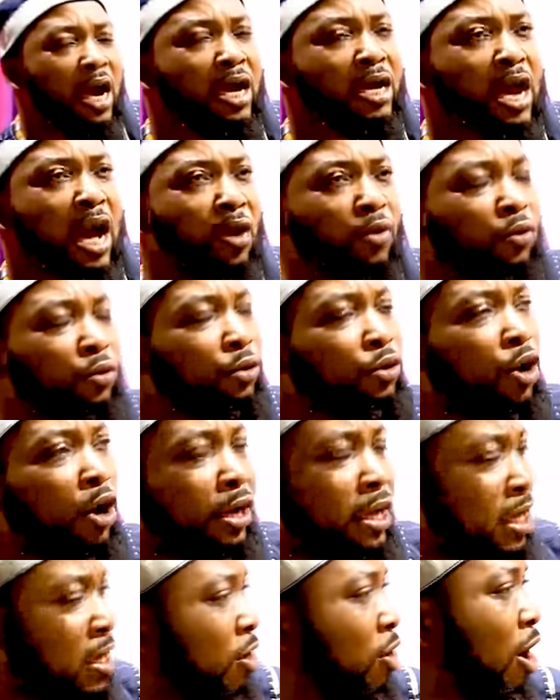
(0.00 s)
And now your
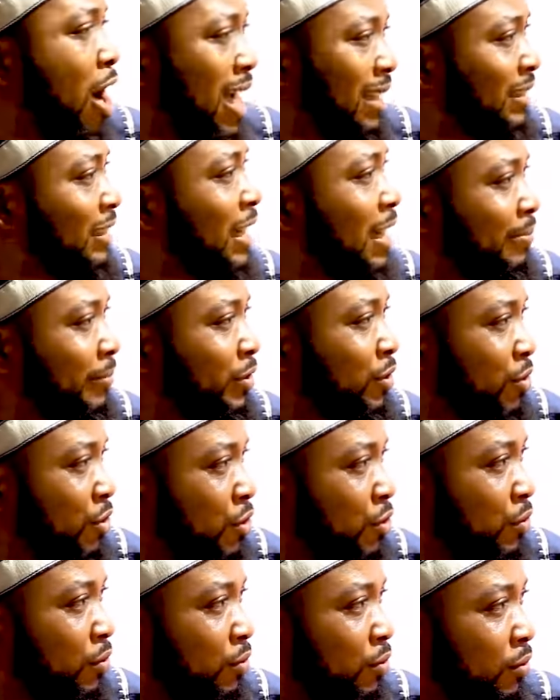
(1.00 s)
in-law has come to
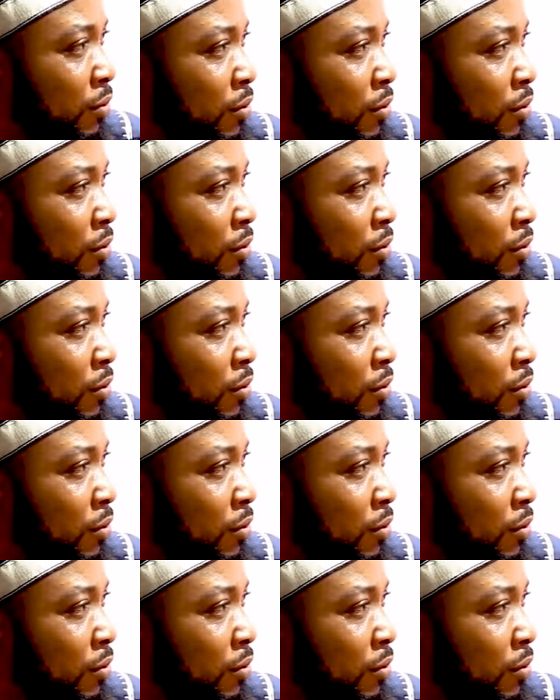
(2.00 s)
you.